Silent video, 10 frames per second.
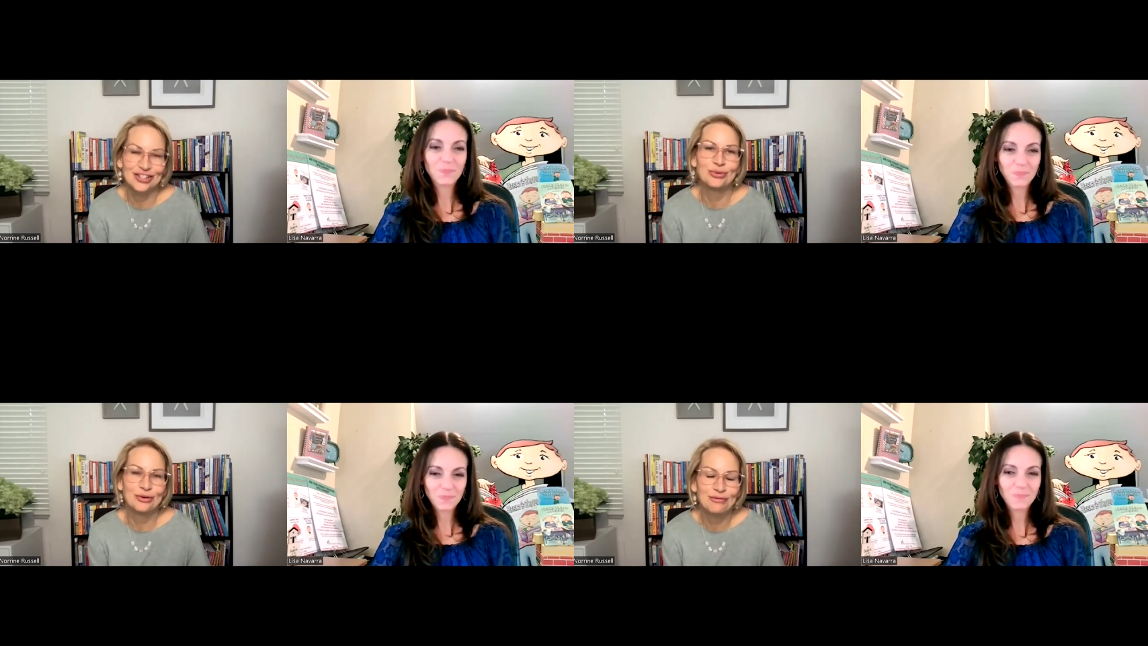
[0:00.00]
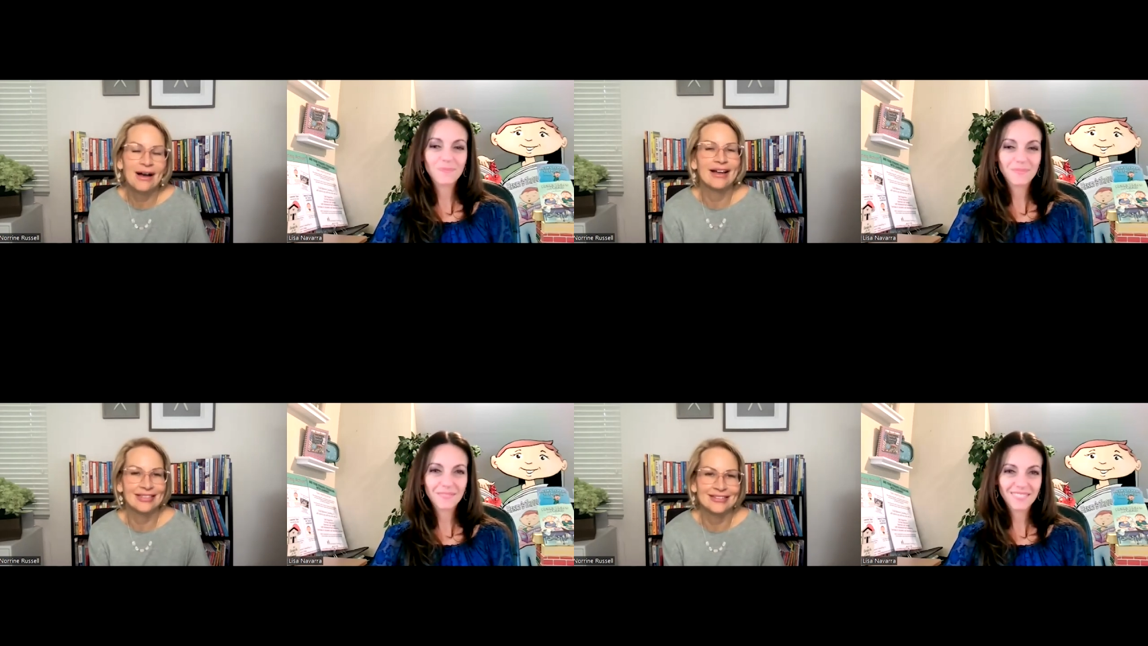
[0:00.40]
Speaker 1: You will
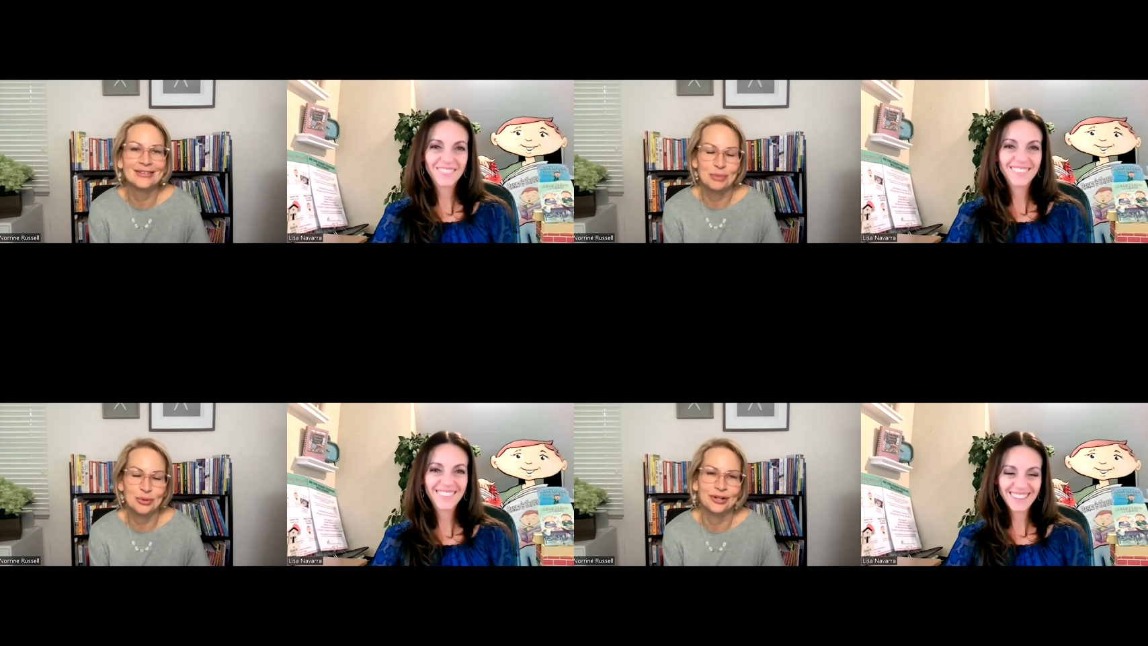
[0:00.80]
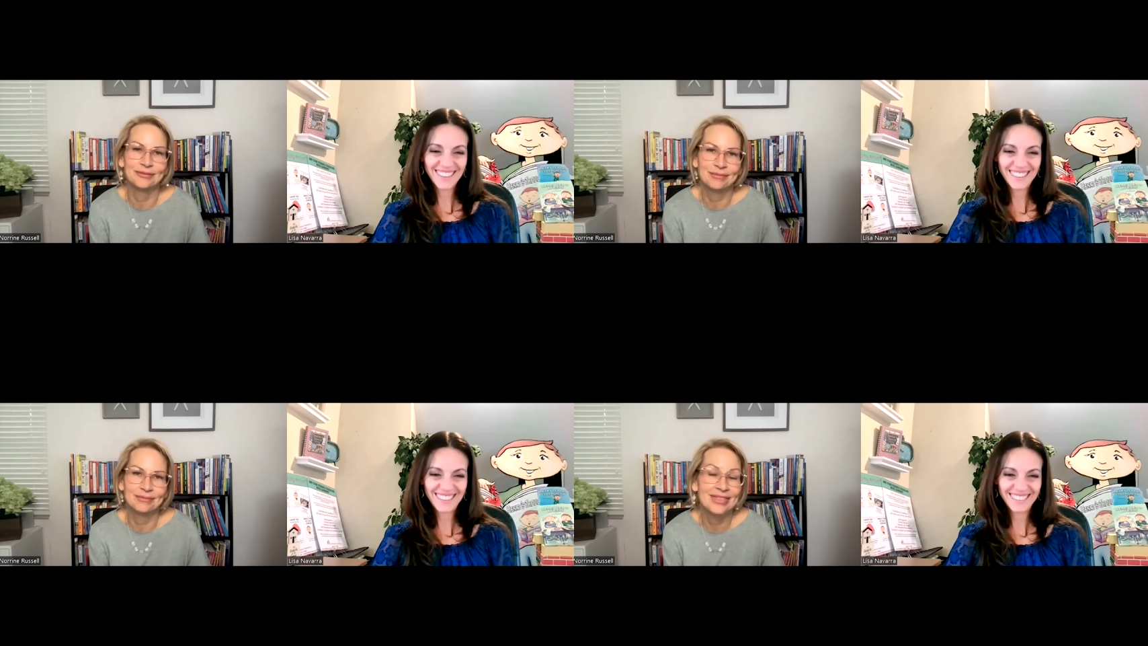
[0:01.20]
find the
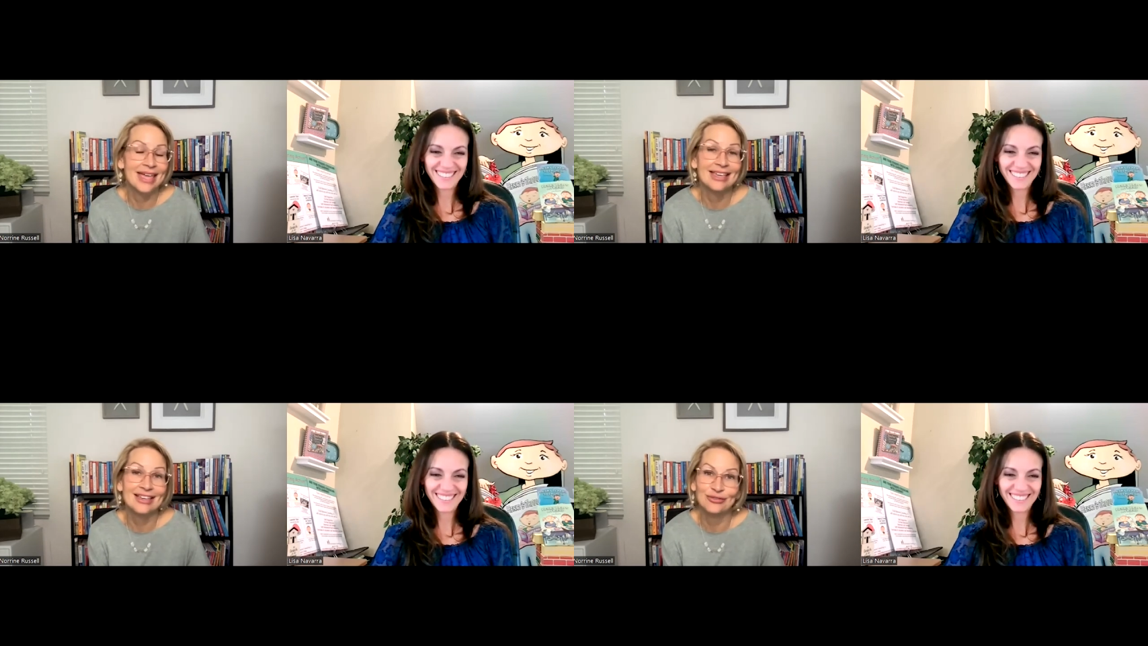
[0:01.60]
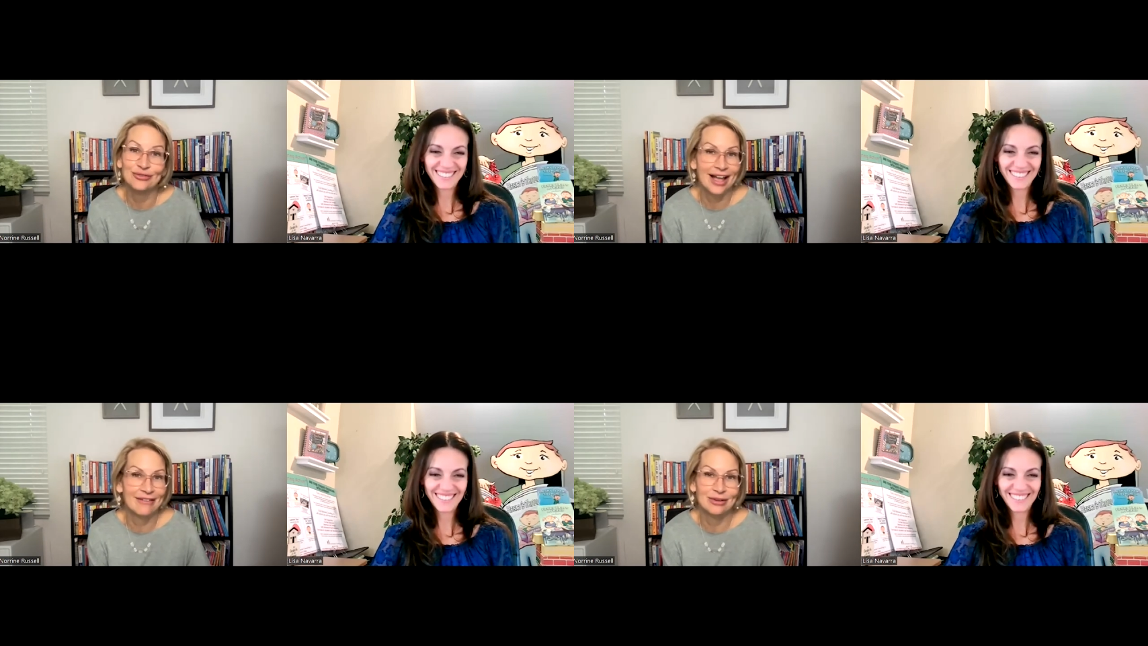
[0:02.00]
support. Thank you
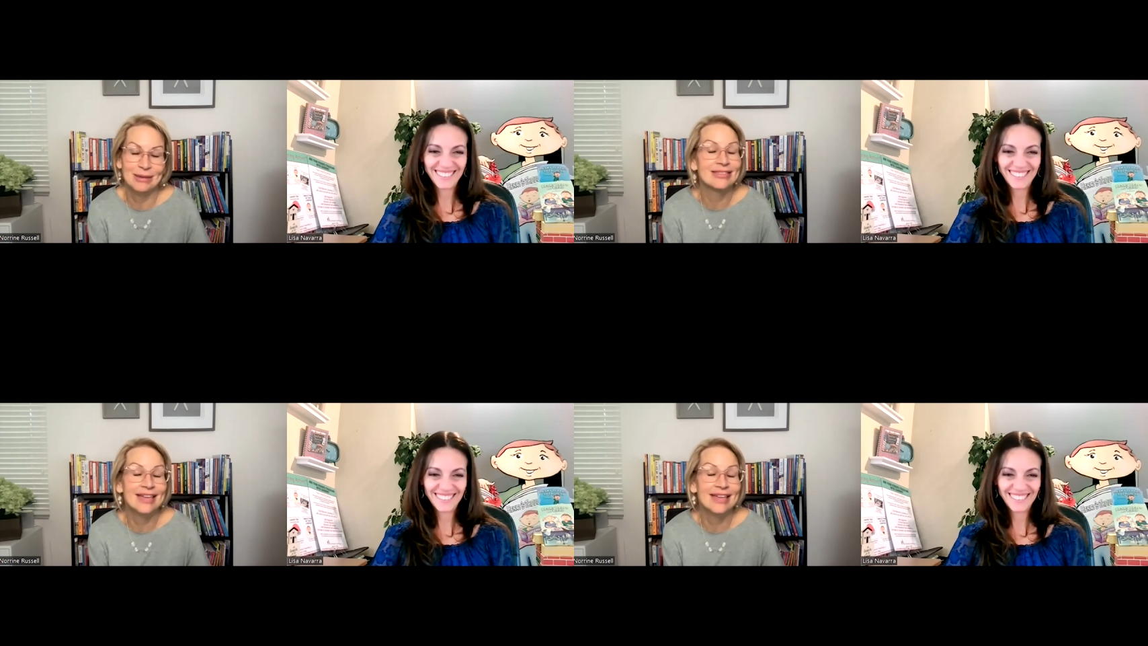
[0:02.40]
for having me.